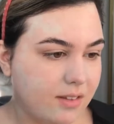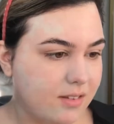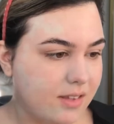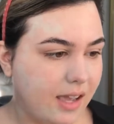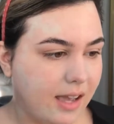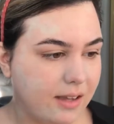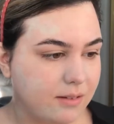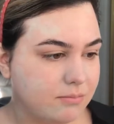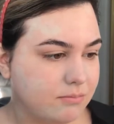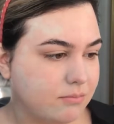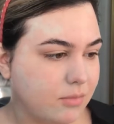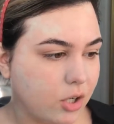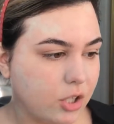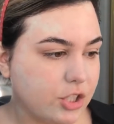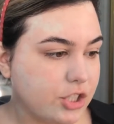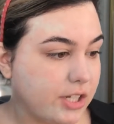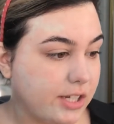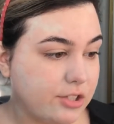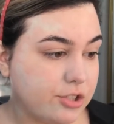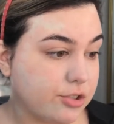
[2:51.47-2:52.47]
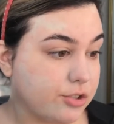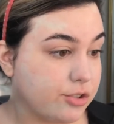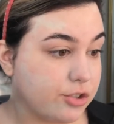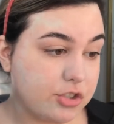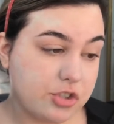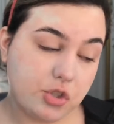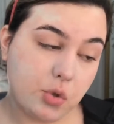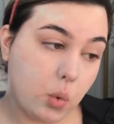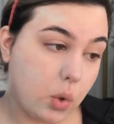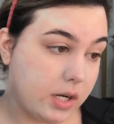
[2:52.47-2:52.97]
Yeah, March I
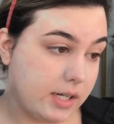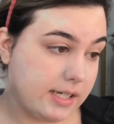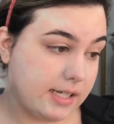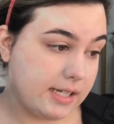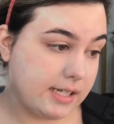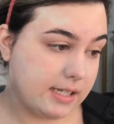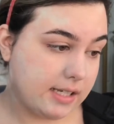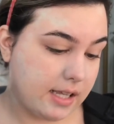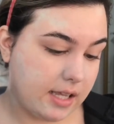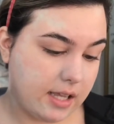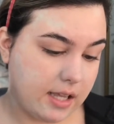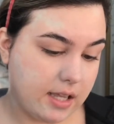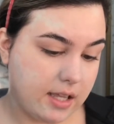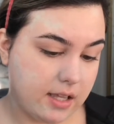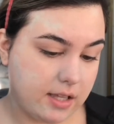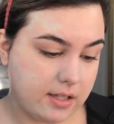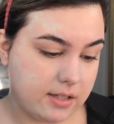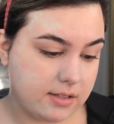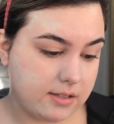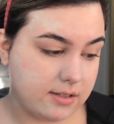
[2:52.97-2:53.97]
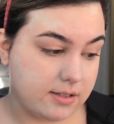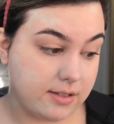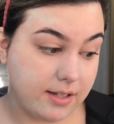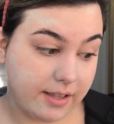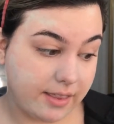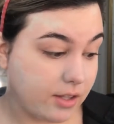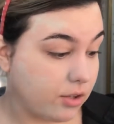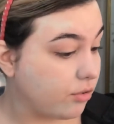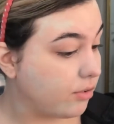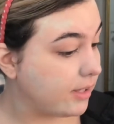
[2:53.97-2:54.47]
turned 20 and
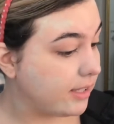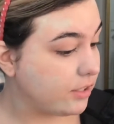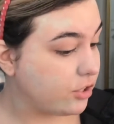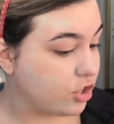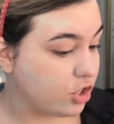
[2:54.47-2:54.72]
nothing really